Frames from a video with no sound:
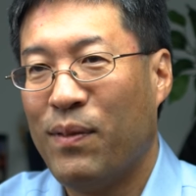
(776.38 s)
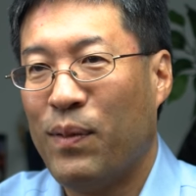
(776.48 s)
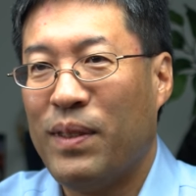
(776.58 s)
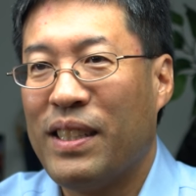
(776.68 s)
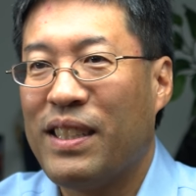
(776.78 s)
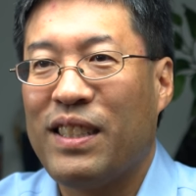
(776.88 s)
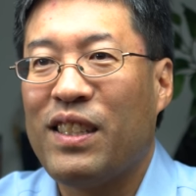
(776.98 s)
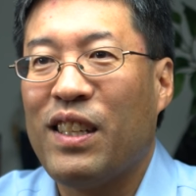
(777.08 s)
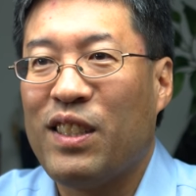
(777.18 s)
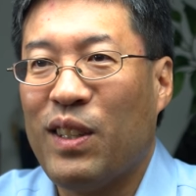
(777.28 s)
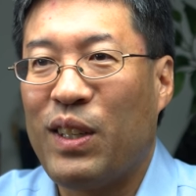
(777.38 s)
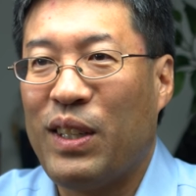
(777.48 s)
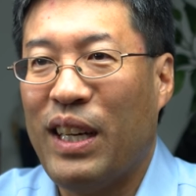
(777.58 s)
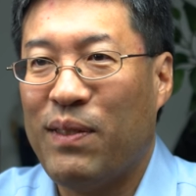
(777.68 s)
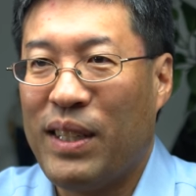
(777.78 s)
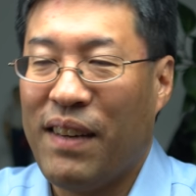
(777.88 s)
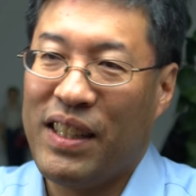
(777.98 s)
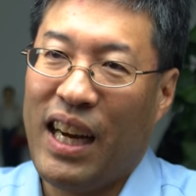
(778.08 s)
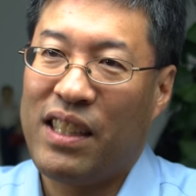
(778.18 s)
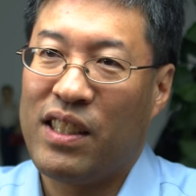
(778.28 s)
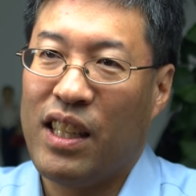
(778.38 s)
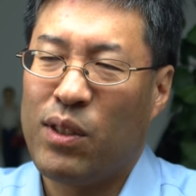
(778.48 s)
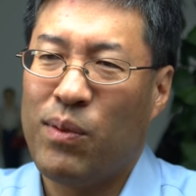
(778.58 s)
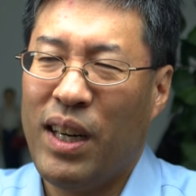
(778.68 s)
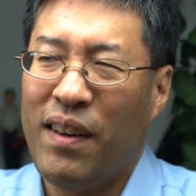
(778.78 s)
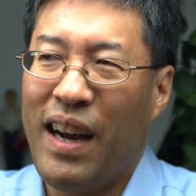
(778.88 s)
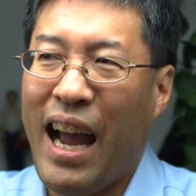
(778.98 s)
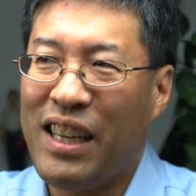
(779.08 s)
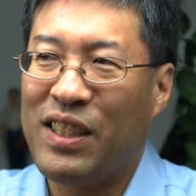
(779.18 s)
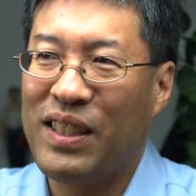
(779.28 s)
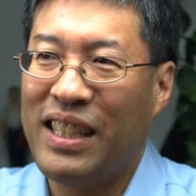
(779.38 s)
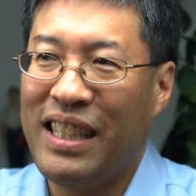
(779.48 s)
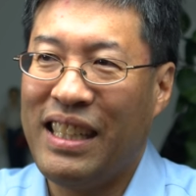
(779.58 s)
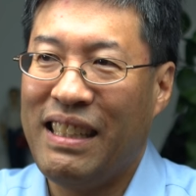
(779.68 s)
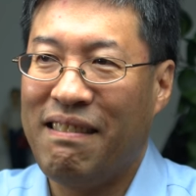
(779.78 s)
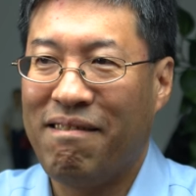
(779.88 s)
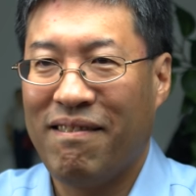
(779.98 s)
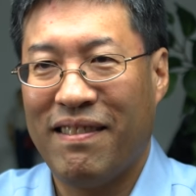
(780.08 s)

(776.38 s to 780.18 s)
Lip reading: this just doesn't look good when you have a doctor says, well, actually,